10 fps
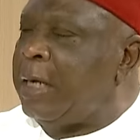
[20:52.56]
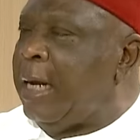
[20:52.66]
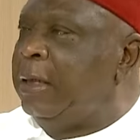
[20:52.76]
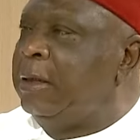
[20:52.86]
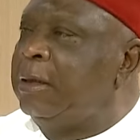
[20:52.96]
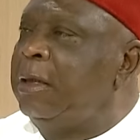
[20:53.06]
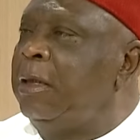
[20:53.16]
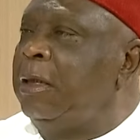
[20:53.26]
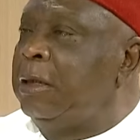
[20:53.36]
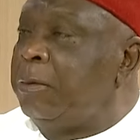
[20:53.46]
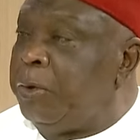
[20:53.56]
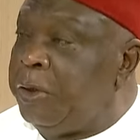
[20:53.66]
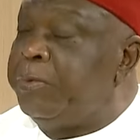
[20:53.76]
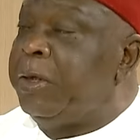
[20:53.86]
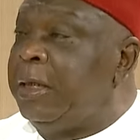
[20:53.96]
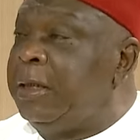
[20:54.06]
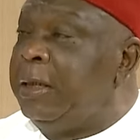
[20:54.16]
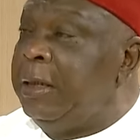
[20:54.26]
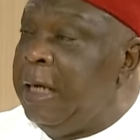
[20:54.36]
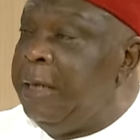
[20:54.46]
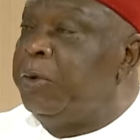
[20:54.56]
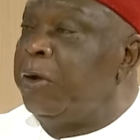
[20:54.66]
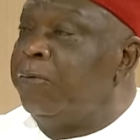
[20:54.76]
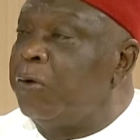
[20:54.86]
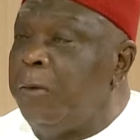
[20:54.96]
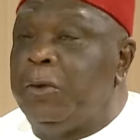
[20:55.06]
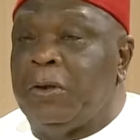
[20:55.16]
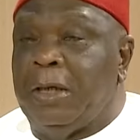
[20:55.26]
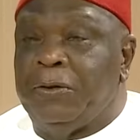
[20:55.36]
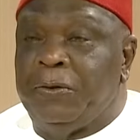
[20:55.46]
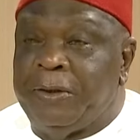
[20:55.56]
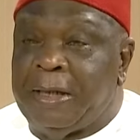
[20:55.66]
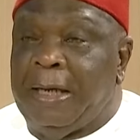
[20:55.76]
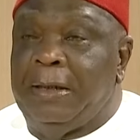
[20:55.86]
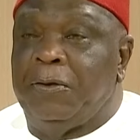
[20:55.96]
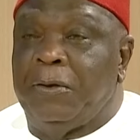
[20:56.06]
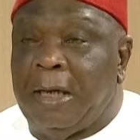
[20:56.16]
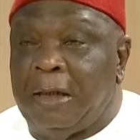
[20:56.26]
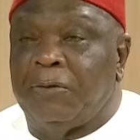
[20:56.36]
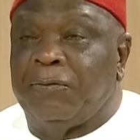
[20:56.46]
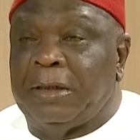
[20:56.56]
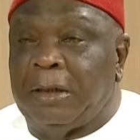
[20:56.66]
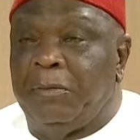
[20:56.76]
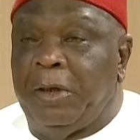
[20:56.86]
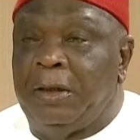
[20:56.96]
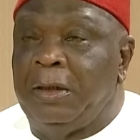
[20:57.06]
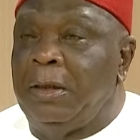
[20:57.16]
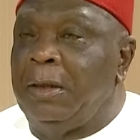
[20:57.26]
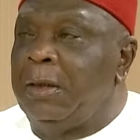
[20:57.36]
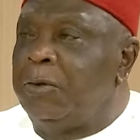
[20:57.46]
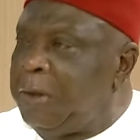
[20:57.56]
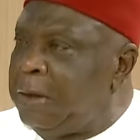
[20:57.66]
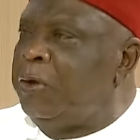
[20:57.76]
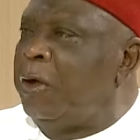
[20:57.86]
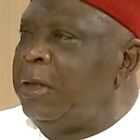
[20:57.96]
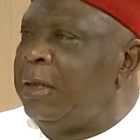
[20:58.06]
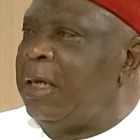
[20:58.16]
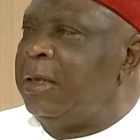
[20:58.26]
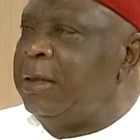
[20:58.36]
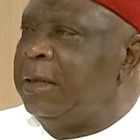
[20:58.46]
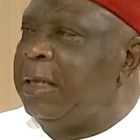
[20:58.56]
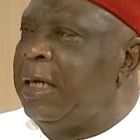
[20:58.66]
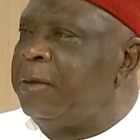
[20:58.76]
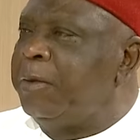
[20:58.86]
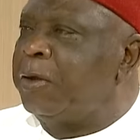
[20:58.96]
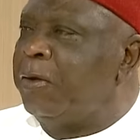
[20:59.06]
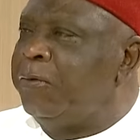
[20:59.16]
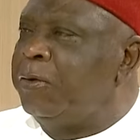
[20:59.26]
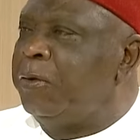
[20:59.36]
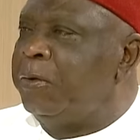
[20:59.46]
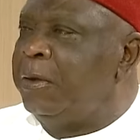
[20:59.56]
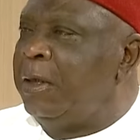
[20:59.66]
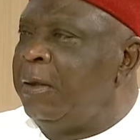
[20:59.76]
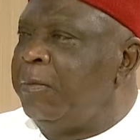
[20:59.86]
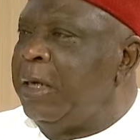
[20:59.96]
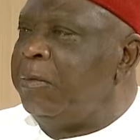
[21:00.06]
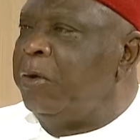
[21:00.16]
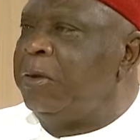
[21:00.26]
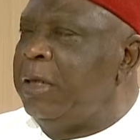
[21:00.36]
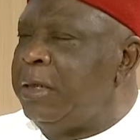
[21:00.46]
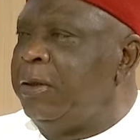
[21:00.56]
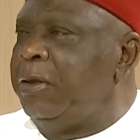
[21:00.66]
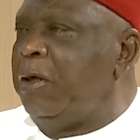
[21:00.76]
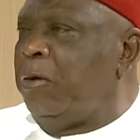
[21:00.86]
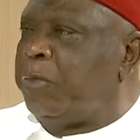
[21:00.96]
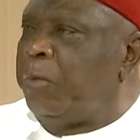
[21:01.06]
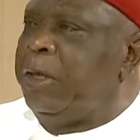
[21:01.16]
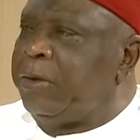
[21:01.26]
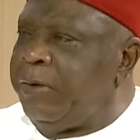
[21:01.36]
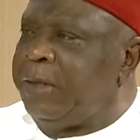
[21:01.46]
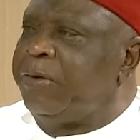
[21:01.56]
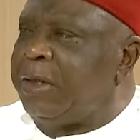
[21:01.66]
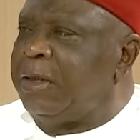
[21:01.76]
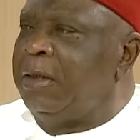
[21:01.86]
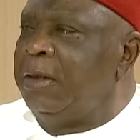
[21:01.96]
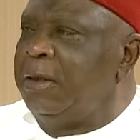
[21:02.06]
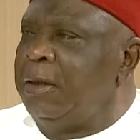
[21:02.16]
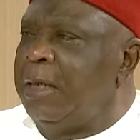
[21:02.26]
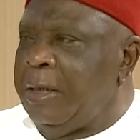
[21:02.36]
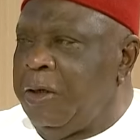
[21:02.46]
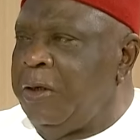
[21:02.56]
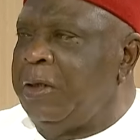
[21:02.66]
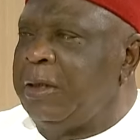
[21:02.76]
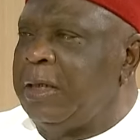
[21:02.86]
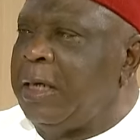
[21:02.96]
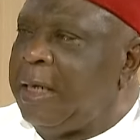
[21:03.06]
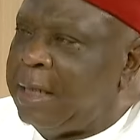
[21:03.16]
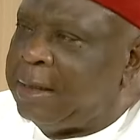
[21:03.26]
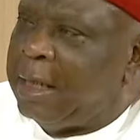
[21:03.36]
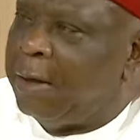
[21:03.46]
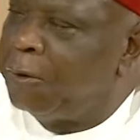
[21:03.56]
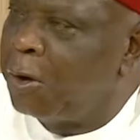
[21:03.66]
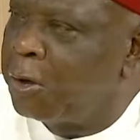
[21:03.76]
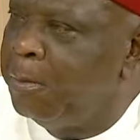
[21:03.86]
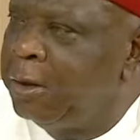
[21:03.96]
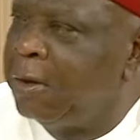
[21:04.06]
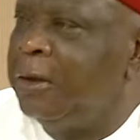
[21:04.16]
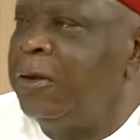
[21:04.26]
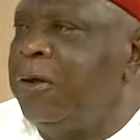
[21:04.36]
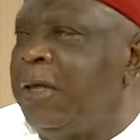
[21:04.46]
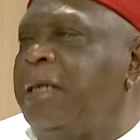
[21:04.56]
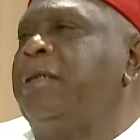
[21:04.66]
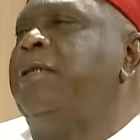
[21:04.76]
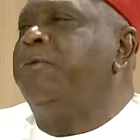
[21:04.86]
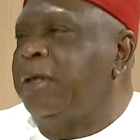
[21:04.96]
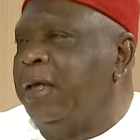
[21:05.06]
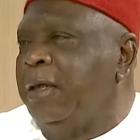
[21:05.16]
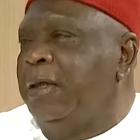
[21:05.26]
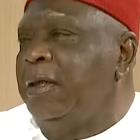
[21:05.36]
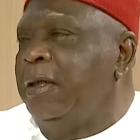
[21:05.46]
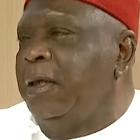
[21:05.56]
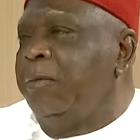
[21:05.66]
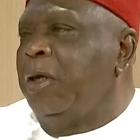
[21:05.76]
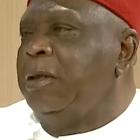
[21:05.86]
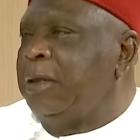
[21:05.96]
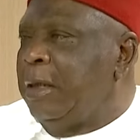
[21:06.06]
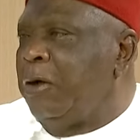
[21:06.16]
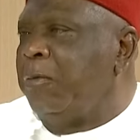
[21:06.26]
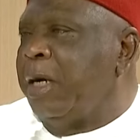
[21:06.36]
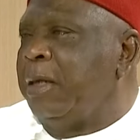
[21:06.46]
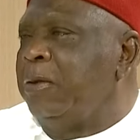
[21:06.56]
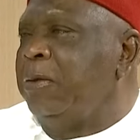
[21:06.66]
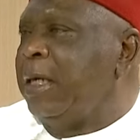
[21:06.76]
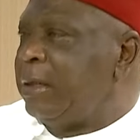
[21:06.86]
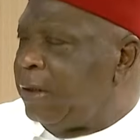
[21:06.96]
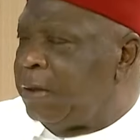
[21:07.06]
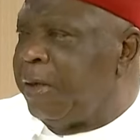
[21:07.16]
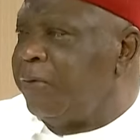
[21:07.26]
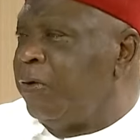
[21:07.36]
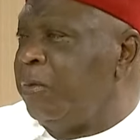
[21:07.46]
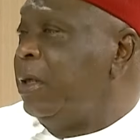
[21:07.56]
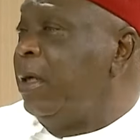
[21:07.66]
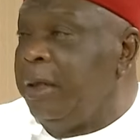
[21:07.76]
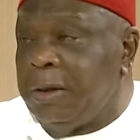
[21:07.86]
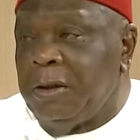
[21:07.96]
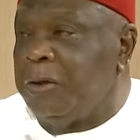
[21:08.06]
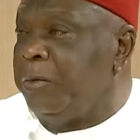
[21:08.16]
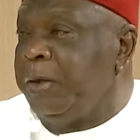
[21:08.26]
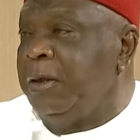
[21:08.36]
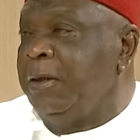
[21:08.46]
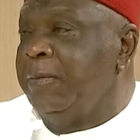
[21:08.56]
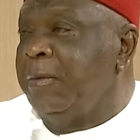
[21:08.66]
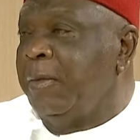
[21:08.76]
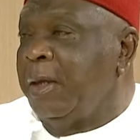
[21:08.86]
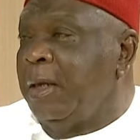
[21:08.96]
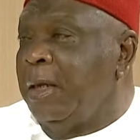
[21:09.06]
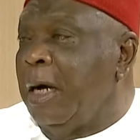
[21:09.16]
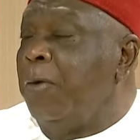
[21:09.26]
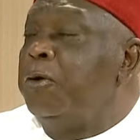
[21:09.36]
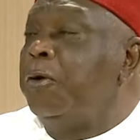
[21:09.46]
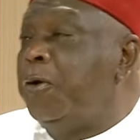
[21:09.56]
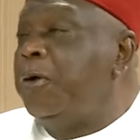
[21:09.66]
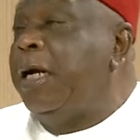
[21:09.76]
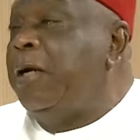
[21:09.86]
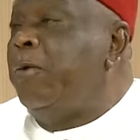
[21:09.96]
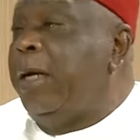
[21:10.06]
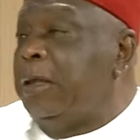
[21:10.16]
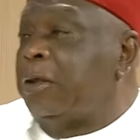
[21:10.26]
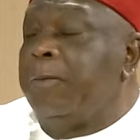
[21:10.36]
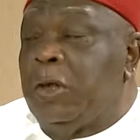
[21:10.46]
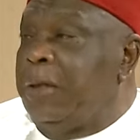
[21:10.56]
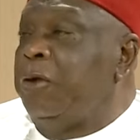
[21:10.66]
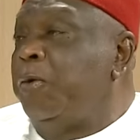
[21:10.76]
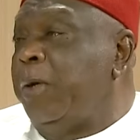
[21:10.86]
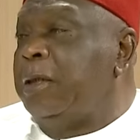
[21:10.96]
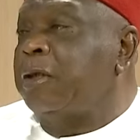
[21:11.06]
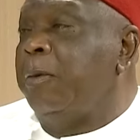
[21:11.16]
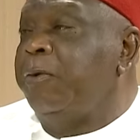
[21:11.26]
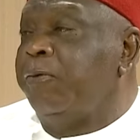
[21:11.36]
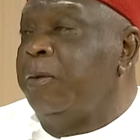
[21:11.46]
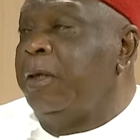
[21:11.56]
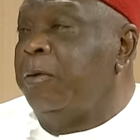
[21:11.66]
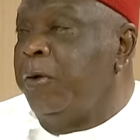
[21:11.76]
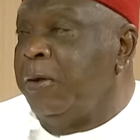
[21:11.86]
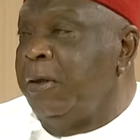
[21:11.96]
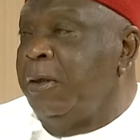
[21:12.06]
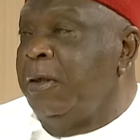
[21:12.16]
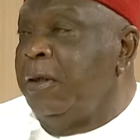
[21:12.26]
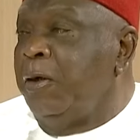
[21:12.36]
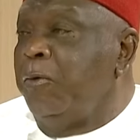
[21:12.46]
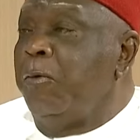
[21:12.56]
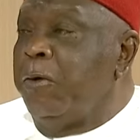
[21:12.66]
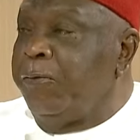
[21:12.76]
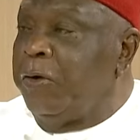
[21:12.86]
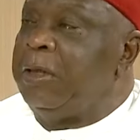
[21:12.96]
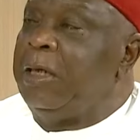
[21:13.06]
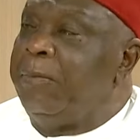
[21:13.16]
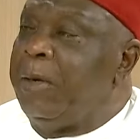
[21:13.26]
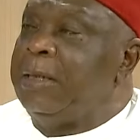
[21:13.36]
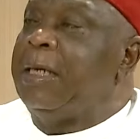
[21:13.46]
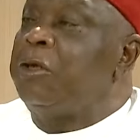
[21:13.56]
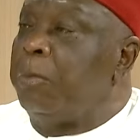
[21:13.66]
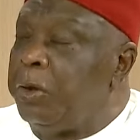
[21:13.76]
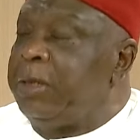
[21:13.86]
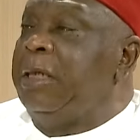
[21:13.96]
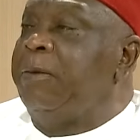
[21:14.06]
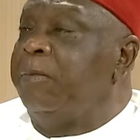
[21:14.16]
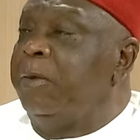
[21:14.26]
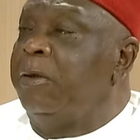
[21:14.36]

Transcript: at least he's presented the names of commissioners who resigned to the House of Assembly. So he's done an essential aspect of his own part. But this public rhetoric, I don't understand. And I said I will not comment on it until I him weaker. Because he's a young man who has respect for me. He listens to me. I want to know really where he's coming. Because I don't know where he's coming from anymore. When we fought in the past, I supported him